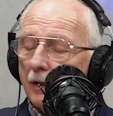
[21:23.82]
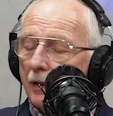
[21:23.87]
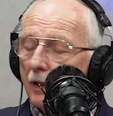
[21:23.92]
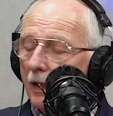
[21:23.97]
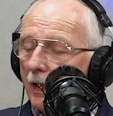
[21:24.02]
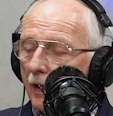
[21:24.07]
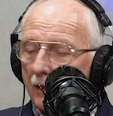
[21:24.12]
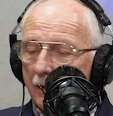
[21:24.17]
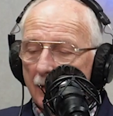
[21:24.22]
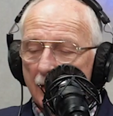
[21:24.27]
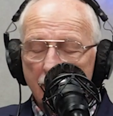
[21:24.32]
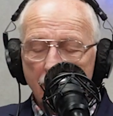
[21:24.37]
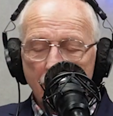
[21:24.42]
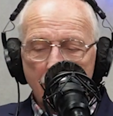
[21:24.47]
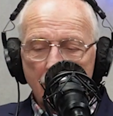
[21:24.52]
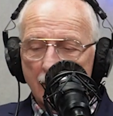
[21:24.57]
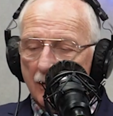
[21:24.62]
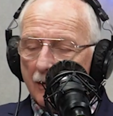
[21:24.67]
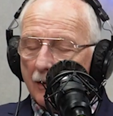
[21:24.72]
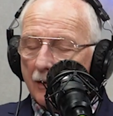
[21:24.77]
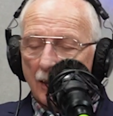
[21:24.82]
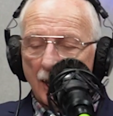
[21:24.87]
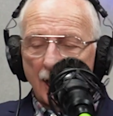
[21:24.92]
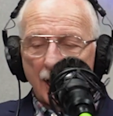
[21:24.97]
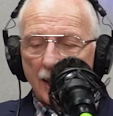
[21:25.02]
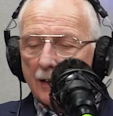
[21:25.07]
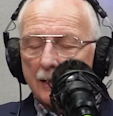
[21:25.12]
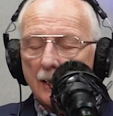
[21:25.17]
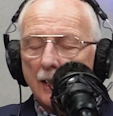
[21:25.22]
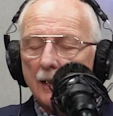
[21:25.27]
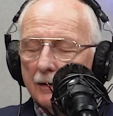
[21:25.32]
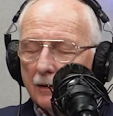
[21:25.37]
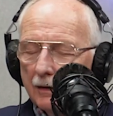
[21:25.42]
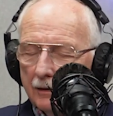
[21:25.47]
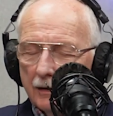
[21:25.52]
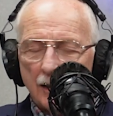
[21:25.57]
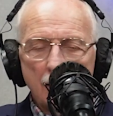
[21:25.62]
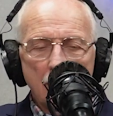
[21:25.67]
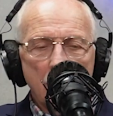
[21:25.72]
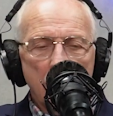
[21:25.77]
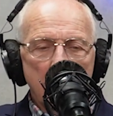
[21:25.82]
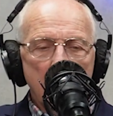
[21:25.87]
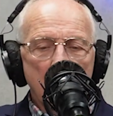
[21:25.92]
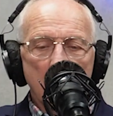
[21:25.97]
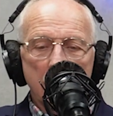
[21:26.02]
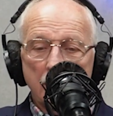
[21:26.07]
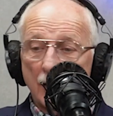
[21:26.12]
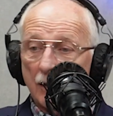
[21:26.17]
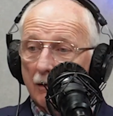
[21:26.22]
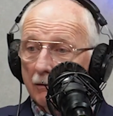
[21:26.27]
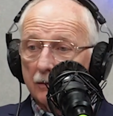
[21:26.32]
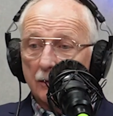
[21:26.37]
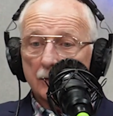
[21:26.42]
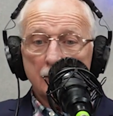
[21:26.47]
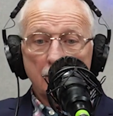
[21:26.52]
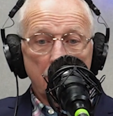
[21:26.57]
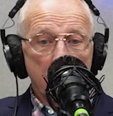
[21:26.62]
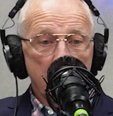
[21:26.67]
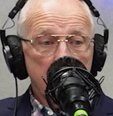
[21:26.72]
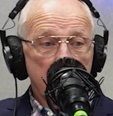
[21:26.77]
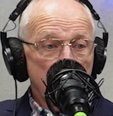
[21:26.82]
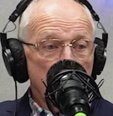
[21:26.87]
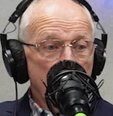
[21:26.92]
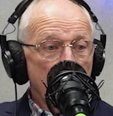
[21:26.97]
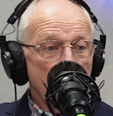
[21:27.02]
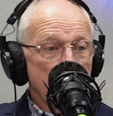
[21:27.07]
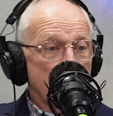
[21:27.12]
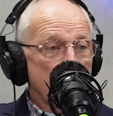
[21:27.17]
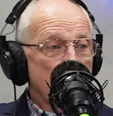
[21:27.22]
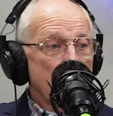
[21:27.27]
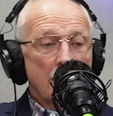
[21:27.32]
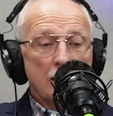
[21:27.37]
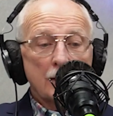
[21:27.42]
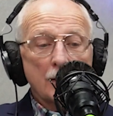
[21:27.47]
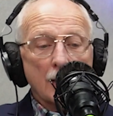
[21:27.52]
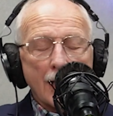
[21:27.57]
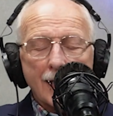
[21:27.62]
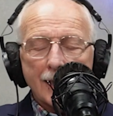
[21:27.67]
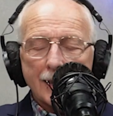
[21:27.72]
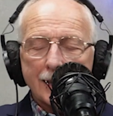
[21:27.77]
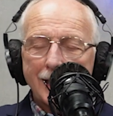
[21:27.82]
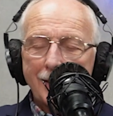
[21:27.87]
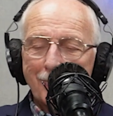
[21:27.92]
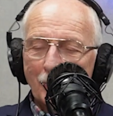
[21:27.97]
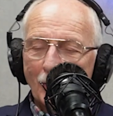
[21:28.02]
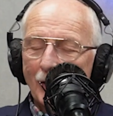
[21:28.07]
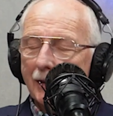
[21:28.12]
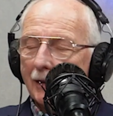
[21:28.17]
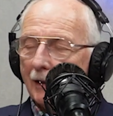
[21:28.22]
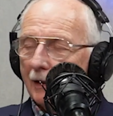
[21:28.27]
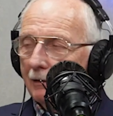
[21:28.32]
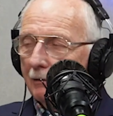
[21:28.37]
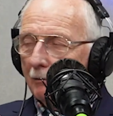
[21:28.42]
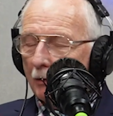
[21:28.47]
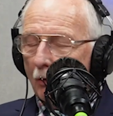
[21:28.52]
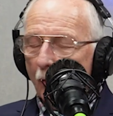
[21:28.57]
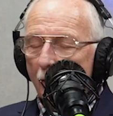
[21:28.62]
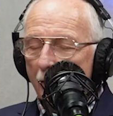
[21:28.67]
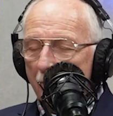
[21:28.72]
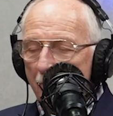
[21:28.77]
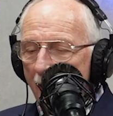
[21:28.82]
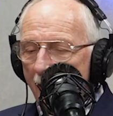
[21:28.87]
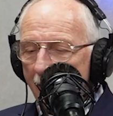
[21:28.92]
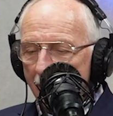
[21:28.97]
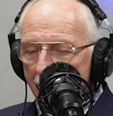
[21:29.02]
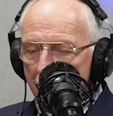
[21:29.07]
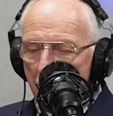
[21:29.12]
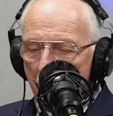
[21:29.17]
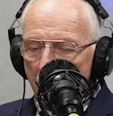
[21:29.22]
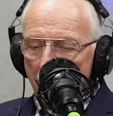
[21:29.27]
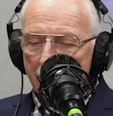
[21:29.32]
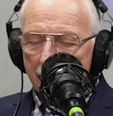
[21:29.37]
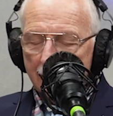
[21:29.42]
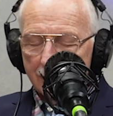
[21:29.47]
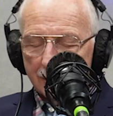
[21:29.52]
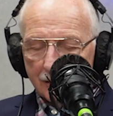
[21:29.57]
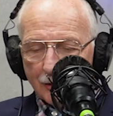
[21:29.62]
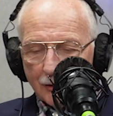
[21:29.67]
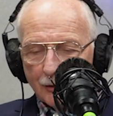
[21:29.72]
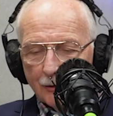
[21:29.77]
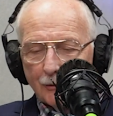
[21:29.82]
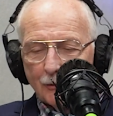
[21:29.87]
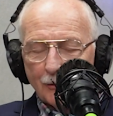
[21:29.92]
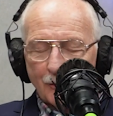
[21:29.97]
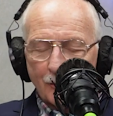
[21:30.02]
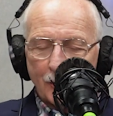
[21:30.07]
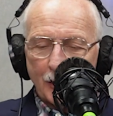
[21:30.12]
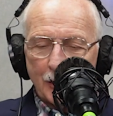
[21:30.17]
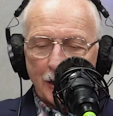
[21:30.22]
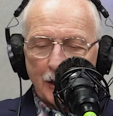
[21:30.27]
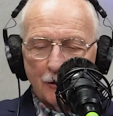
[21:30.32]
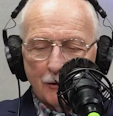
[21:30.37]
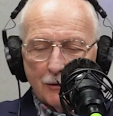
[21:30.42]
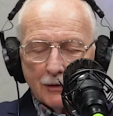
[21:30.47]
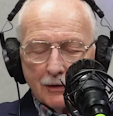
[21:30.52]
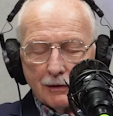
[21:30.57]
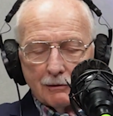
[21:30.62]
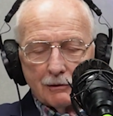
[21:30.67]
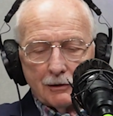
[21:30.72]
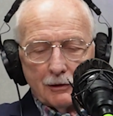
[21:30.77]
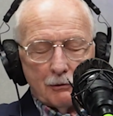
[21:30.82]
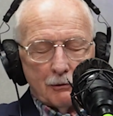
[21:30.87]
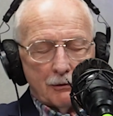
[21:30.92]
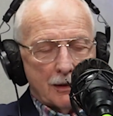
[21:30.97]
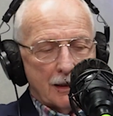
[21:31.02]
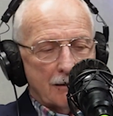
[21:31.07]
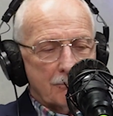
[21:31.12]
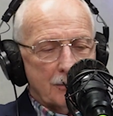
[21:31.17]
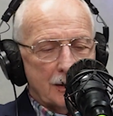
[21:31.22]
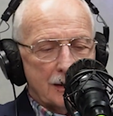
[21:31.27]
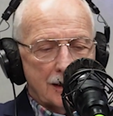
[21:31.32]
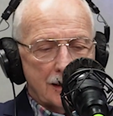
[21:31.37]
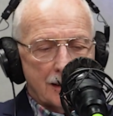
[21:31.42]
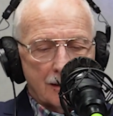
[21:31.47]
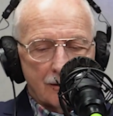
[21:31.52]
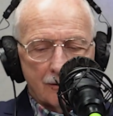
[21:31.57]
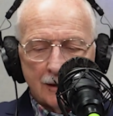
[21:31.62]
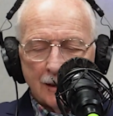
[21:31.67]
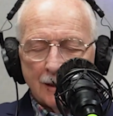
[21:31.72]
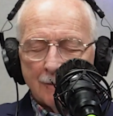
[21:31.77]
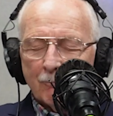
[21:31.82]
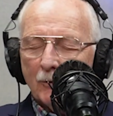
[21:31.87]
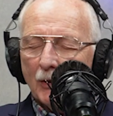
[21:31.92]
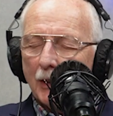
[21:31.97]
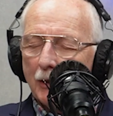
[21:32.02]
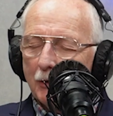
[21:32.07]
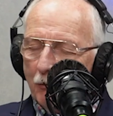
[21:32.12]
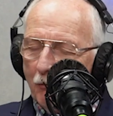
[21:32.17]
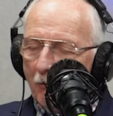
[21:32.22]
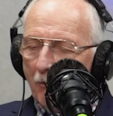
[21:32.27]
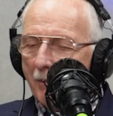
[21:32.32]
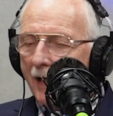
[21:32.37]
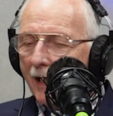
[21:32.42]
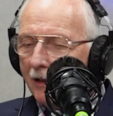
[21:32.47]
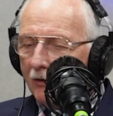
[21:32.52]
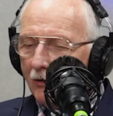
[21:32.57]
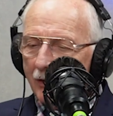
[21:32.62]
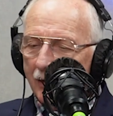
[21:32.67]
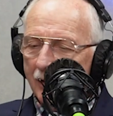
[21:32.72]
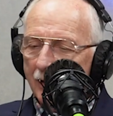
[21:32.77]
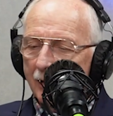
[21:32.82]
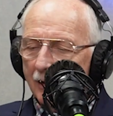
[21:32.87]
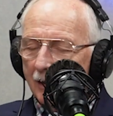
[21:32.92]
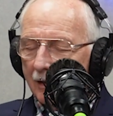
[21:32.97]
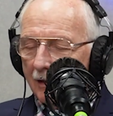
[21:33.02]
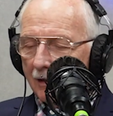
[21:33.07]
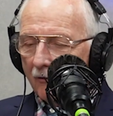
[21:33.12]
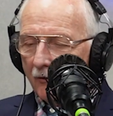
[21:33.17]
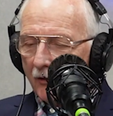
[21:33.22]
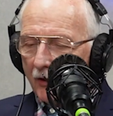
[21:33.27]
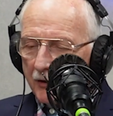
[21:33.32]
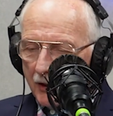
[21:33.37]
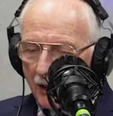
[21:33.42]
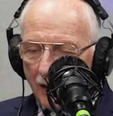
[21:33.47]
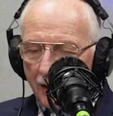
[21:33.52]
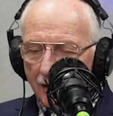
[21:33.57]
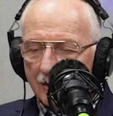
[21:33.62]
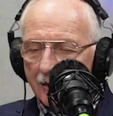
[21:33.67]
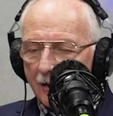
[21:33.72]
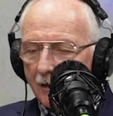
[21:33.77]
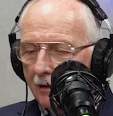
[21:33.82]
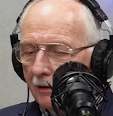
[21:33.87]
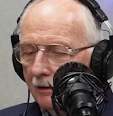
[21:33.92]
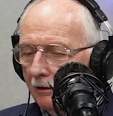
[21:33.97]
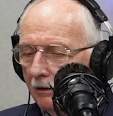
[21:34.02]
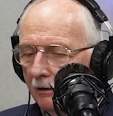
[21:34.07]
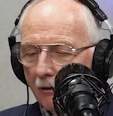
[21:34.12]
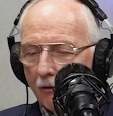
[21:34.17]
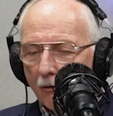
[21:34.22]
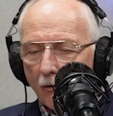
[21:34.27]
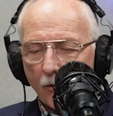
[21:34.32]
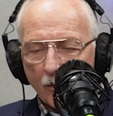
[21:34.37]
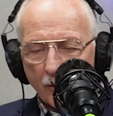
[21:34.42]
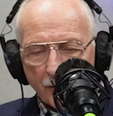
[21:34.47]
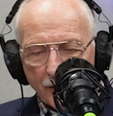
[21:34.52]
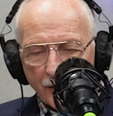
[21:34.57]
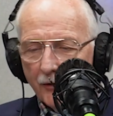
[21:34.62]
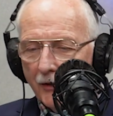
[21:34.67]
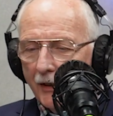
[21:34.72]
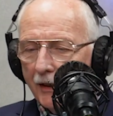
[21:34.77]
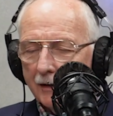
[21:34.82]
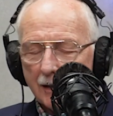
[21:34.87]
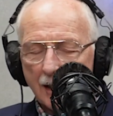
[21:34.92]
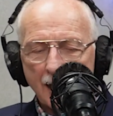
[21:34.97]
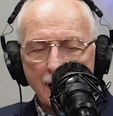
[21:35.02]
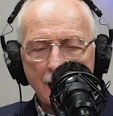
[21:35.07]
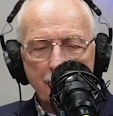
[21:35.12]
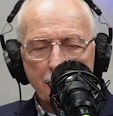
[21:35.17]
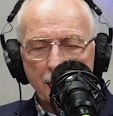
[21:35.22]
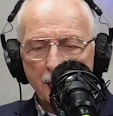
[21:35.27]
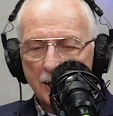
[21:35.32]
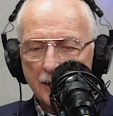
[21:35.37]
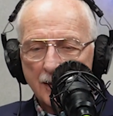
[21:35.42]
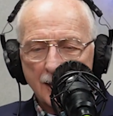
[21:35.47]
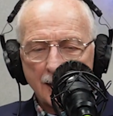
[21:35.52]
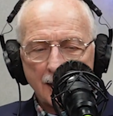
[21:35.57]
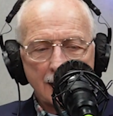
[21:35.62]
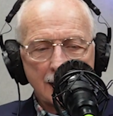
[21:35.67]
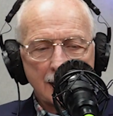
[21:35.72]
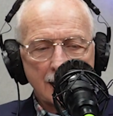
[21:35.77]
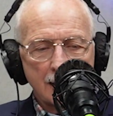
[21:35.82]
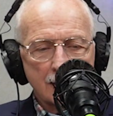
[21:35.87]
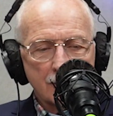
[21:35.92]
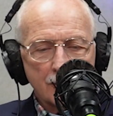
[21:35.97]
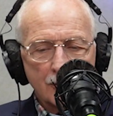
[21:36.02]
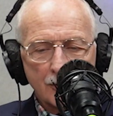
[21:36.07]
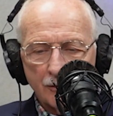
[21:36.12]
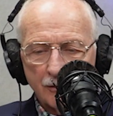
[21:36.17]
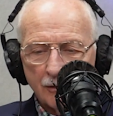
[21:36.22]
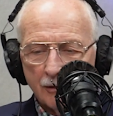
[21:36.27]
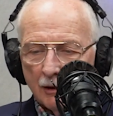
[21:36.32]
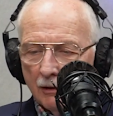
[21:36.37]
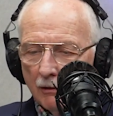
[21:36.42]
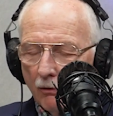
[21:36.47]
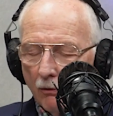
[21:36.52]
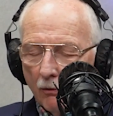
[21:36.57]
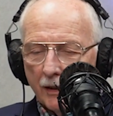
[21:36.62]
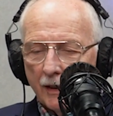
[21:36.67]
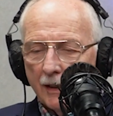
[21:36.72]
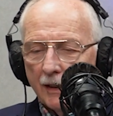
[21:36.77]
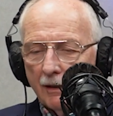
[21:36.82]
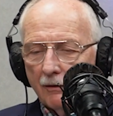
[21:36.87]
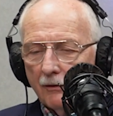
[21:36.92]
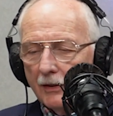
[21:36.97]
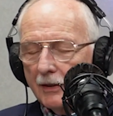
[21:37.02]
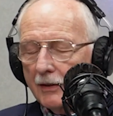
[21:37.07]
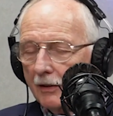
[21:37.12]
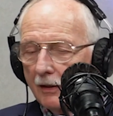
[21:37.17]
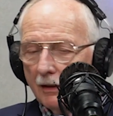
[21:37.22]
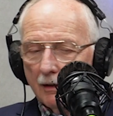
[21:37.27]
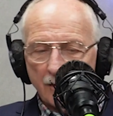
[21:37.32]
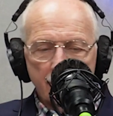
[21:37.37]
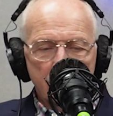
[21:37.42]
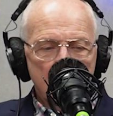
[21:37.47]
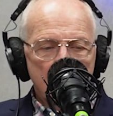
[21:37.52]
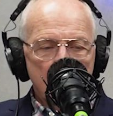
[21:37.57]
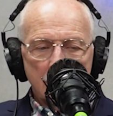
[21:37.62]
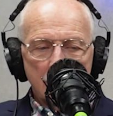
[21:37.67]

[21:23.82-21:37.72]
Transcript: God, it's just I, I yeah you, yeah. We're, I keep thinking going back, Mike, to the years that you and I've been together. Can you imagine the texting? or the thing that happened at city council or any of this stuff